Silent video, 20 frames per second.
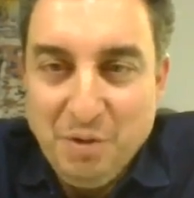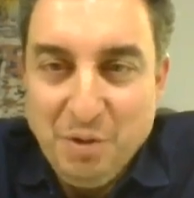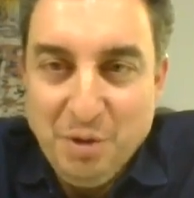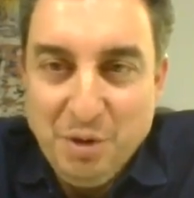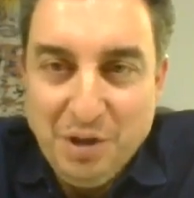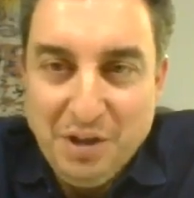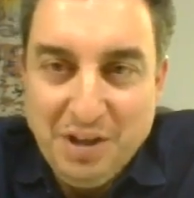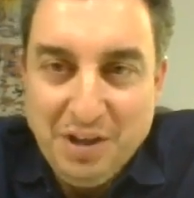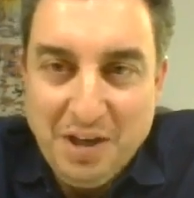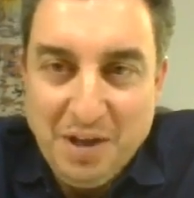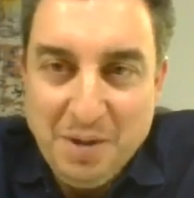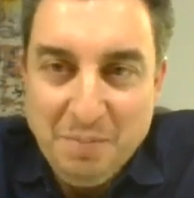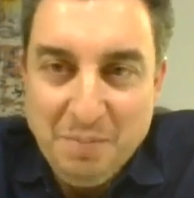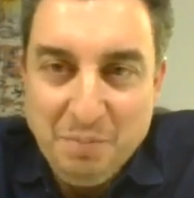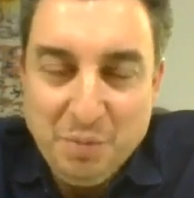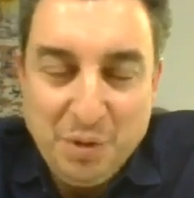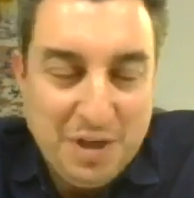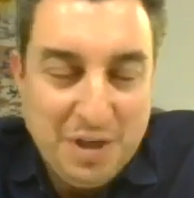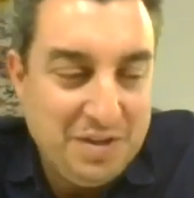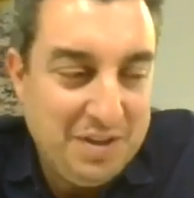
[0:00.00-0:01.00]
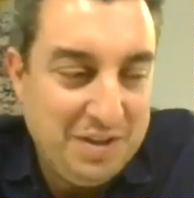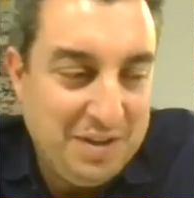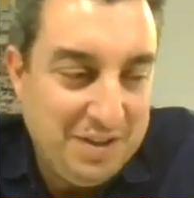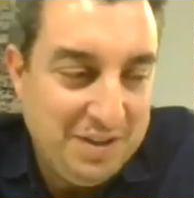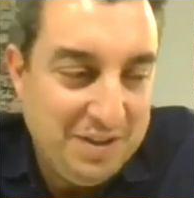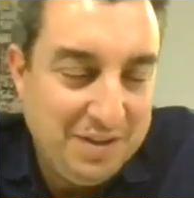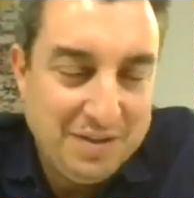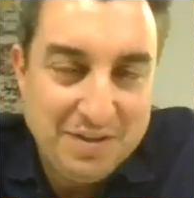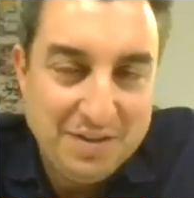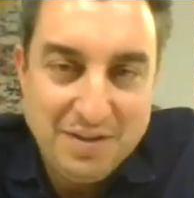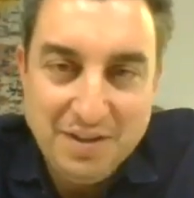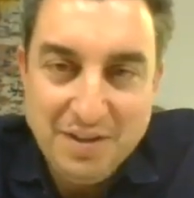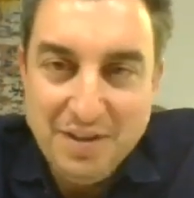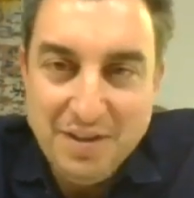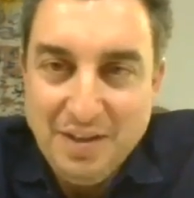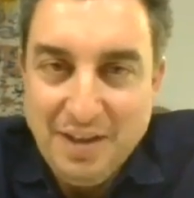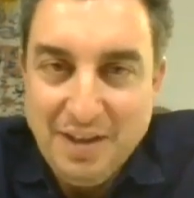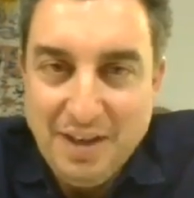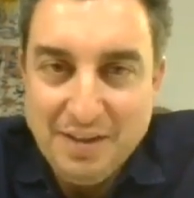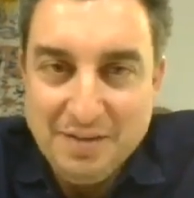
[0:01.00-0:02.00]
for a president,
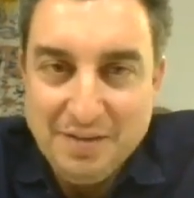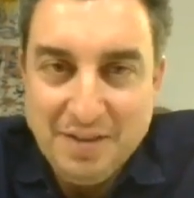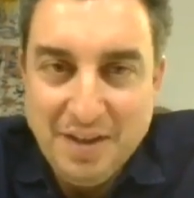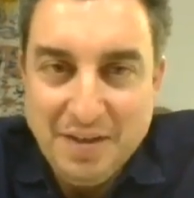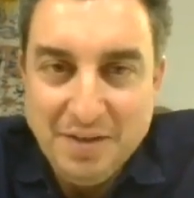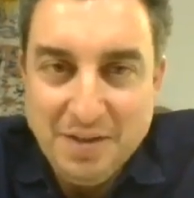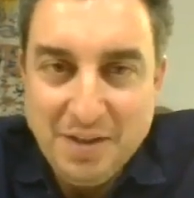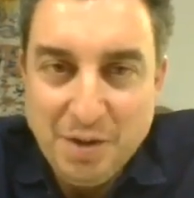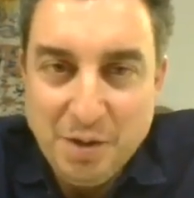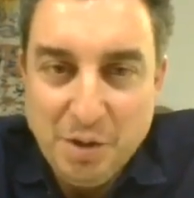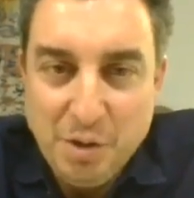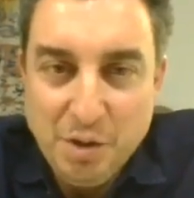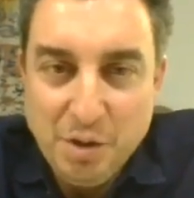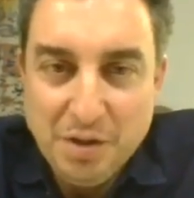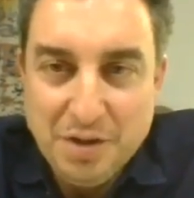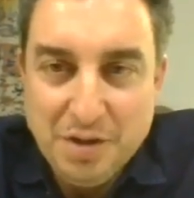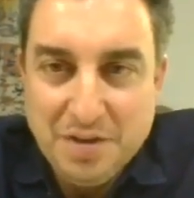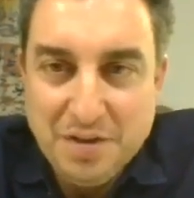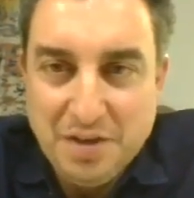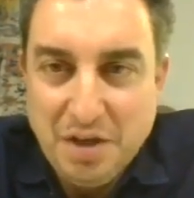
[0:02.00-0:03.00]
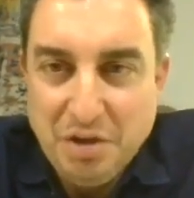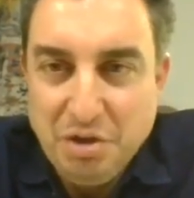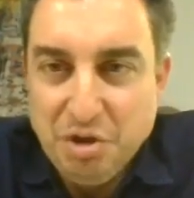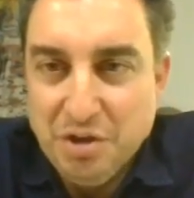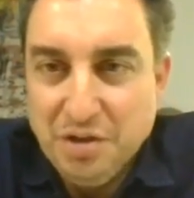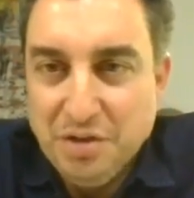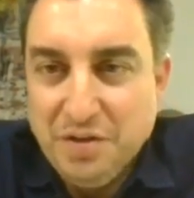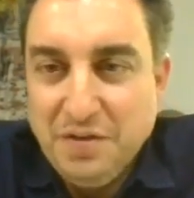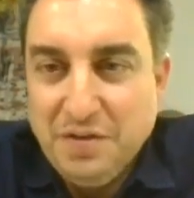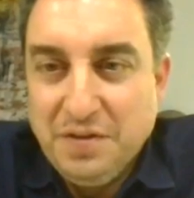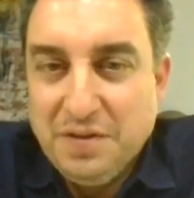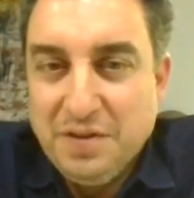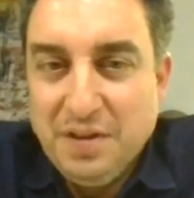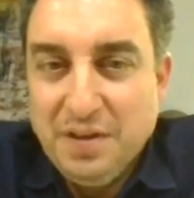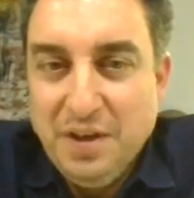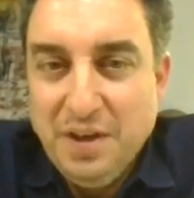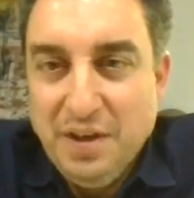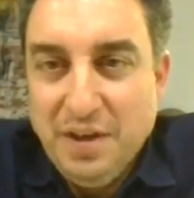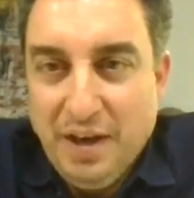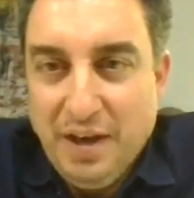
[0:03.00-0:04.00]
attending all the sessions,
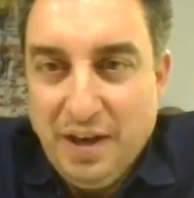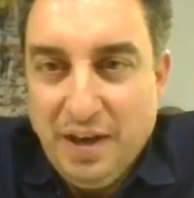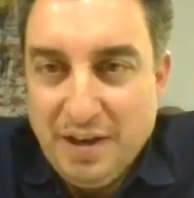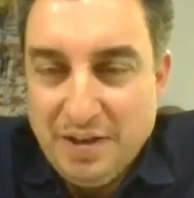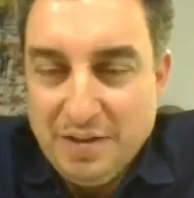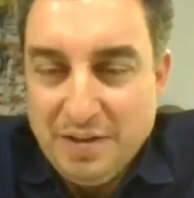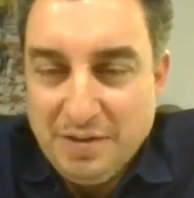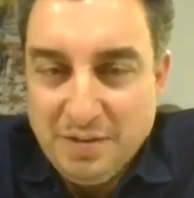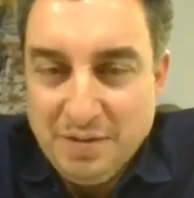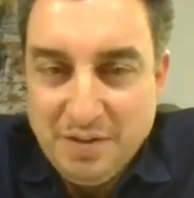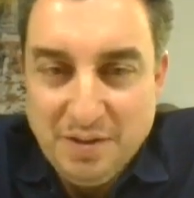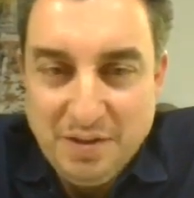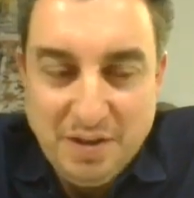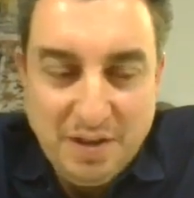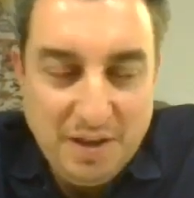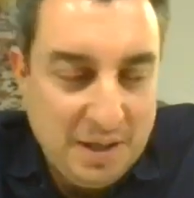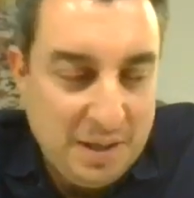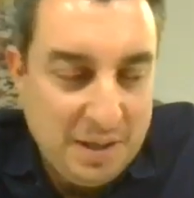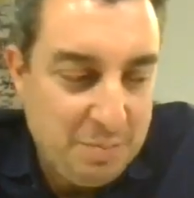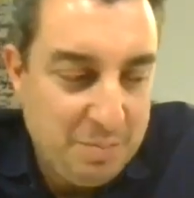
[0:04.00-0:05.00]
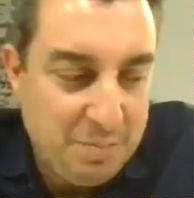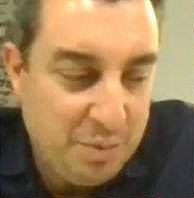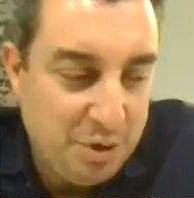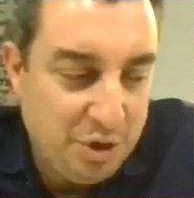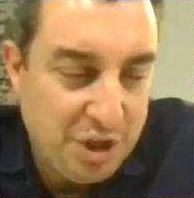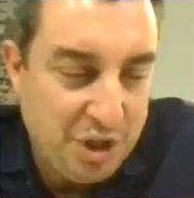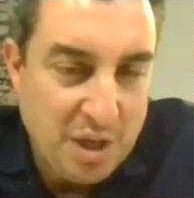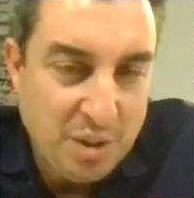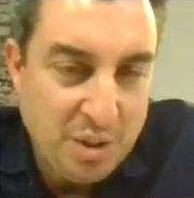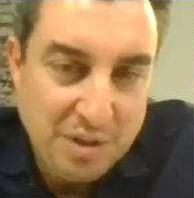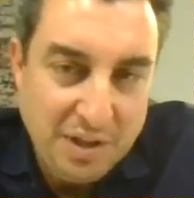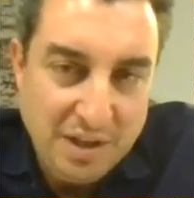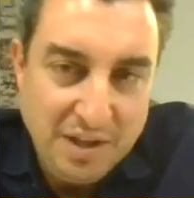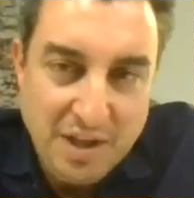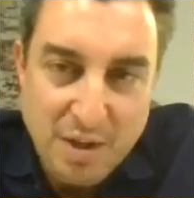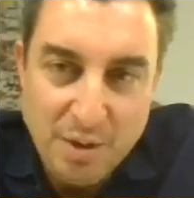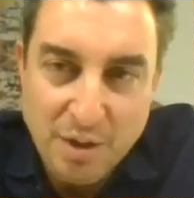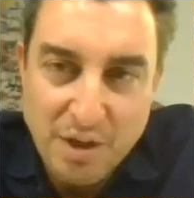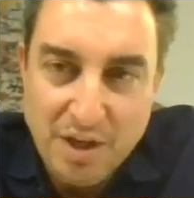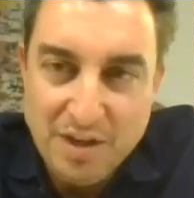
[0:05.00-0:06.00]
and
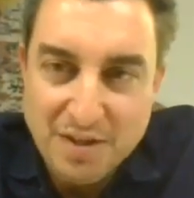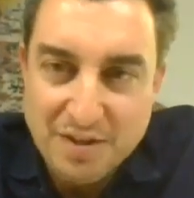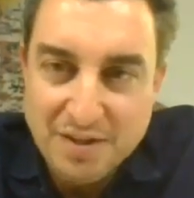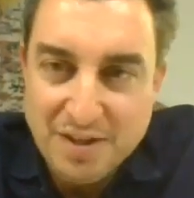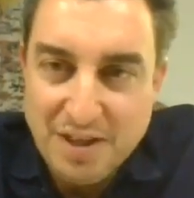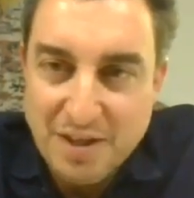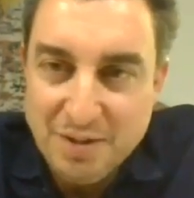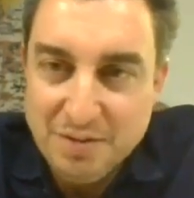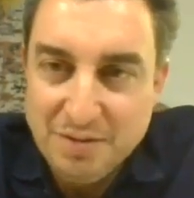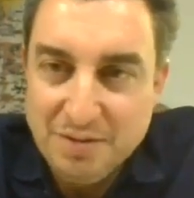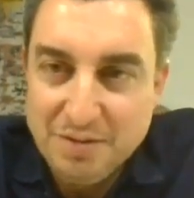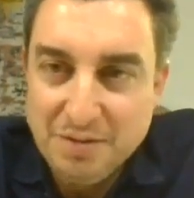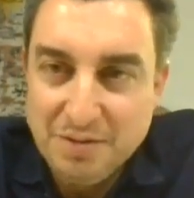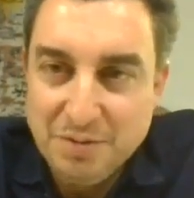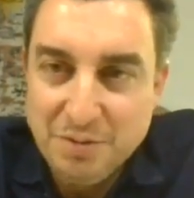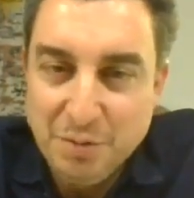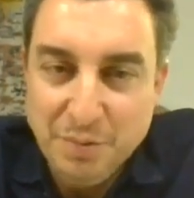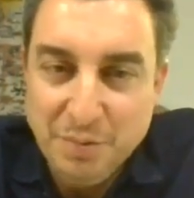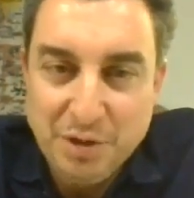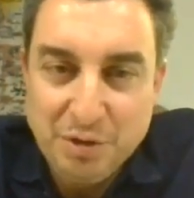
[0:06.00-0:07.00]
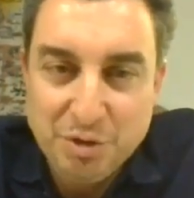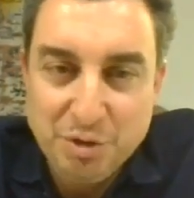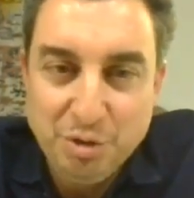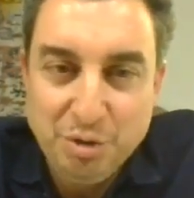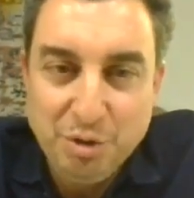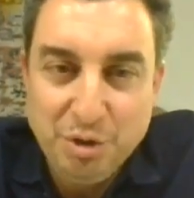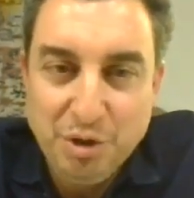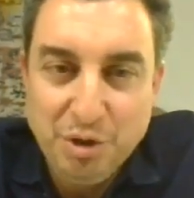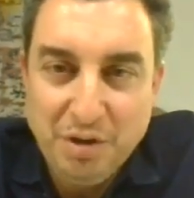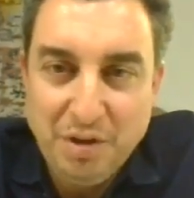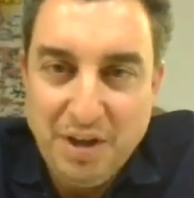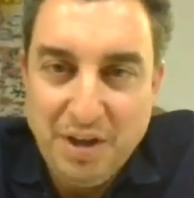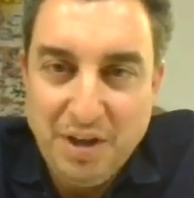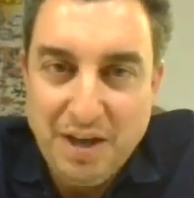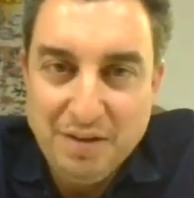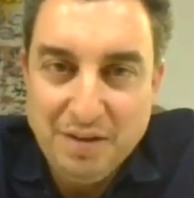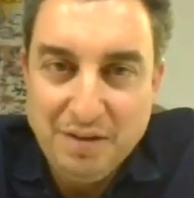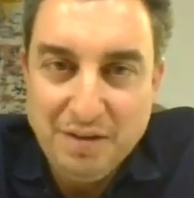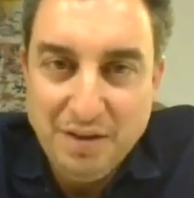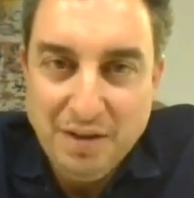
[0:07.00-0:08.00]
shouting our lungs out to make sure
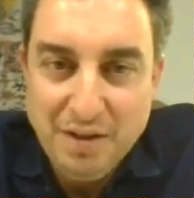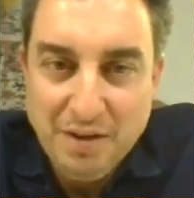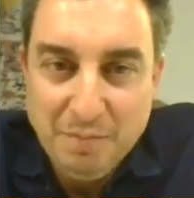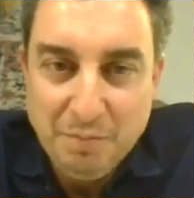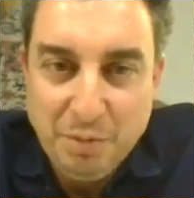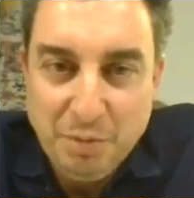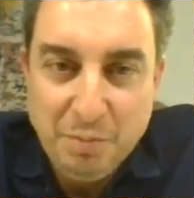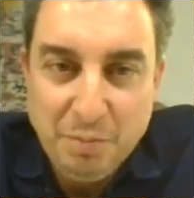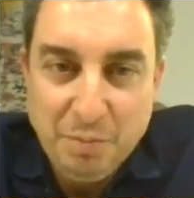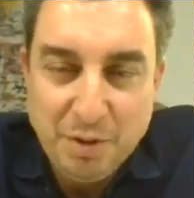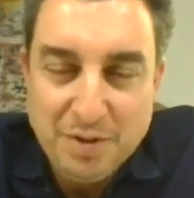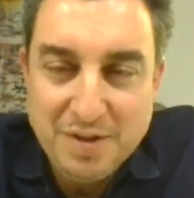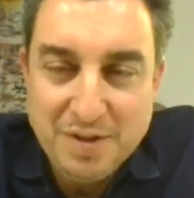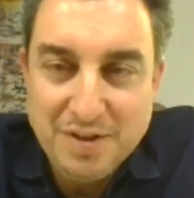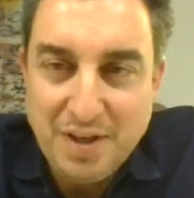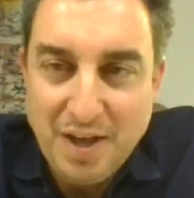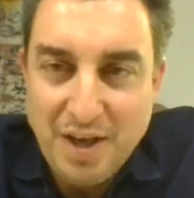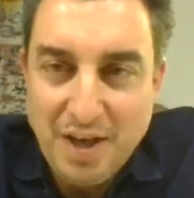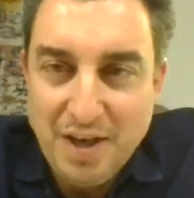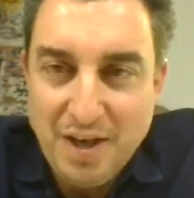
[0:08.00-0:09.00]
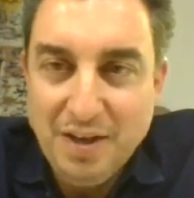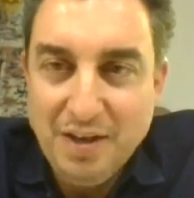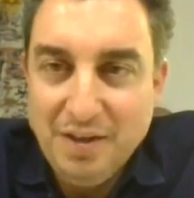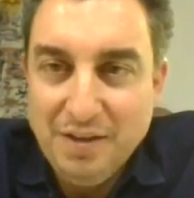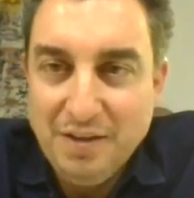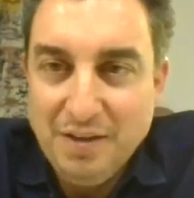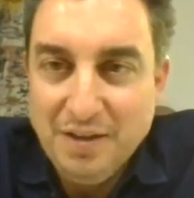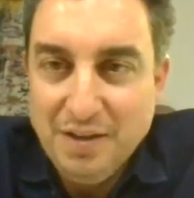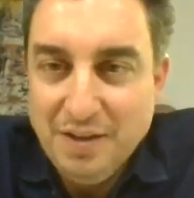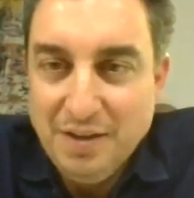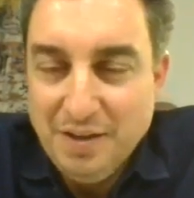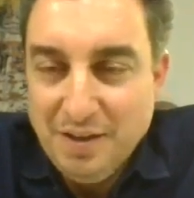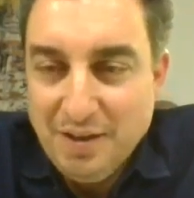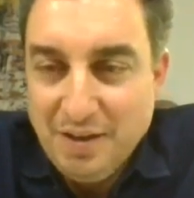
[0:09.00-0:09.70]
that people stay